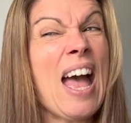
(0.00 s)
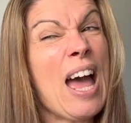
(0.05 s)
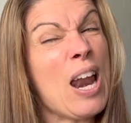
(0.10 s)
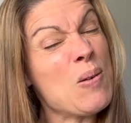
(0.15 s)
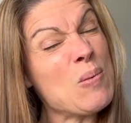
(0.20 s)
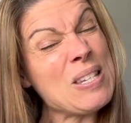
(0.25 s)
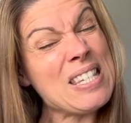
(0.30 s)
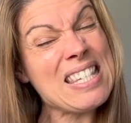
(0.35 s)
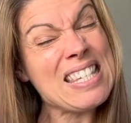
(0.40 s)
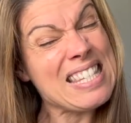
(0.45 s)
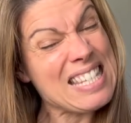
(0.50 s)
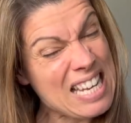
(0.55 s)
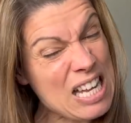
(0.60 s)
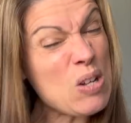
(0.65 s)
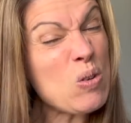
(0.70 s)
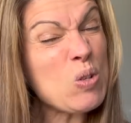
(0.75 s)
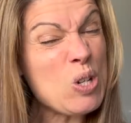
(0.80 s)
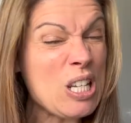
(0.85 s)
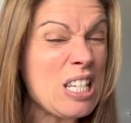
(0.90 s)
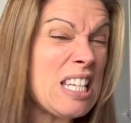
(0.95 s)
It was
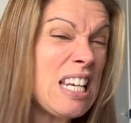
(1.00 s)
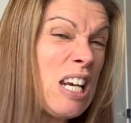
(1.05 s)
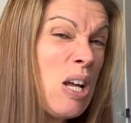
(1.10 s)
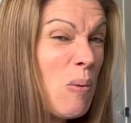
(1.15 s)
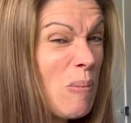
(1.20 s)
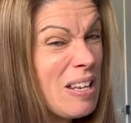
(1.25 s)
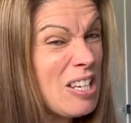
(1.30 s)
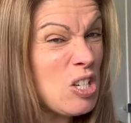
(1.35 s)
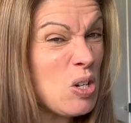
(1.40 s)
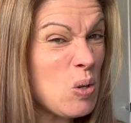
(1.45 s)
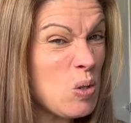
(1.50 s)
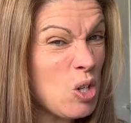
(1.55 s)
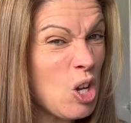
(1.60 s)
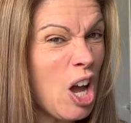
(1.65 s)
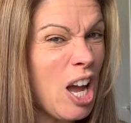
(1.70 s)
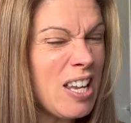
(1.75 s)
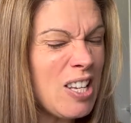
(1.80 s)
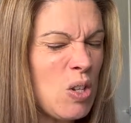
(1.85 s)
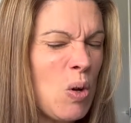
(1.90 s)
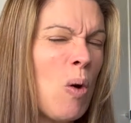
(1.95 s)
still just a little bit too
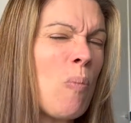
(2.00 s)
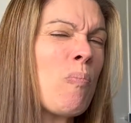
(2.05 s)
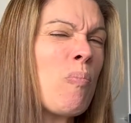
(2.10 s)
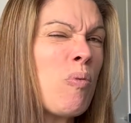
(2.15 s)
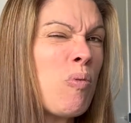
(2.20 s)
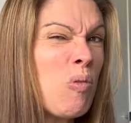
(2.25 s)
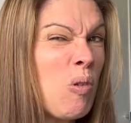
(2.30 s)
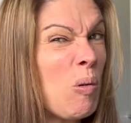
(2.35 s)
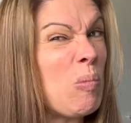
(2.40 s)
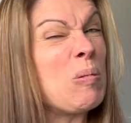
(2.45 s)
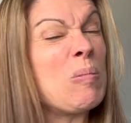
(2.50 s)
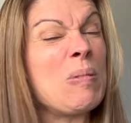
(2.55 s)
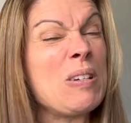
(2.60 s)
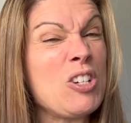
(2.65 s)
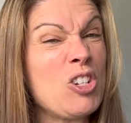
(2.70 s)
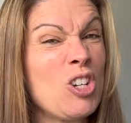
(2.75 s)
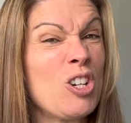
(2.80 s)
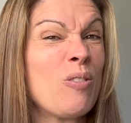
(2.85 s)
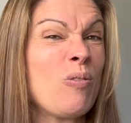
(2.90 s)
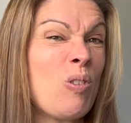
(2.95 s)
tight, so I probably
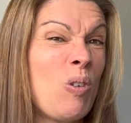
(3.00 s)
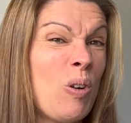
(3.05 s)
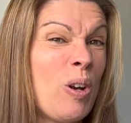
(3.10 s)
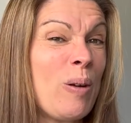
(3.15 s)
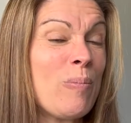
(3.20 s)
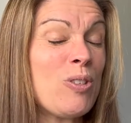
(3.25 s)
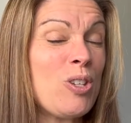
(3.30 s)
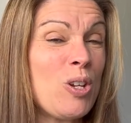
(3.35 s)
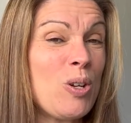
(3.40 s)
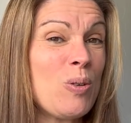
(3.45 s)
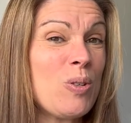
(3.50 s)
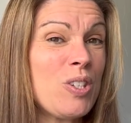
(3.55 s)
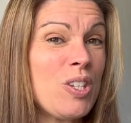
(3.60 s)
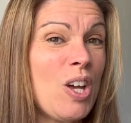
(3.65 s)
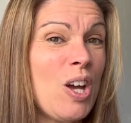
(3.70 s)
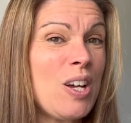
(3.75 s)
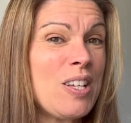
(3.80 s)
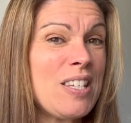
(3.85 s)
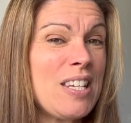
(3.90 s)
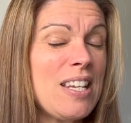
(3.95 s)
should have gone up two
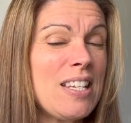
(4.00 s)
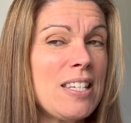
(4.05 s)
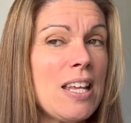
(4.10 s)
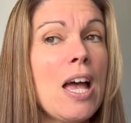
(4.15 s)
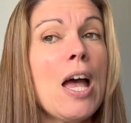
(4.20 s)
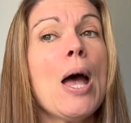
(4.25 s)
sizes.